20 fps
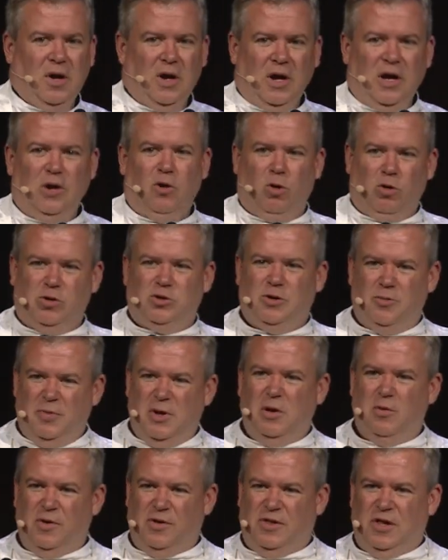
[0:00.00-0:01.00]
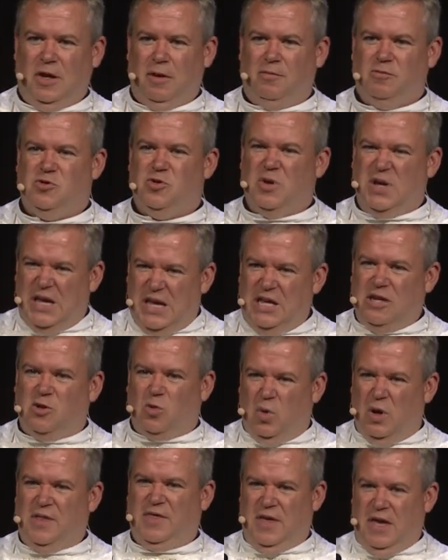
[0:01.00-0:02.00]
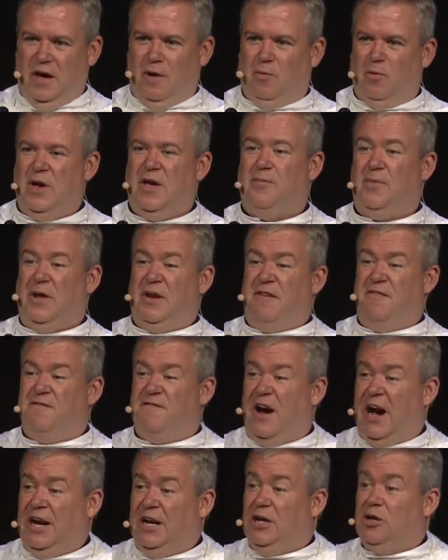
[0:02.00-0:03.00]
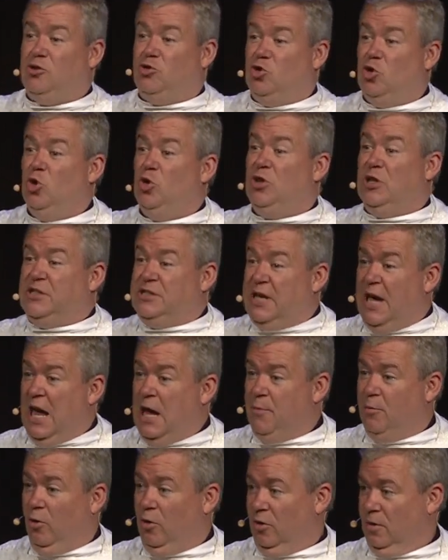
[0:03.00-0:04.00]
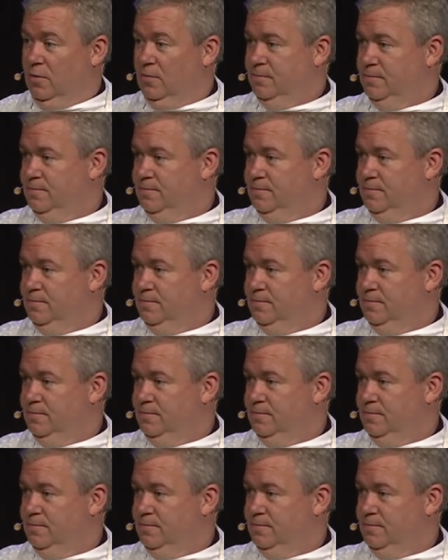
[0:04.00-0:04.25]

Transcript: in order to be with him, to eat with him. We have been invited to the table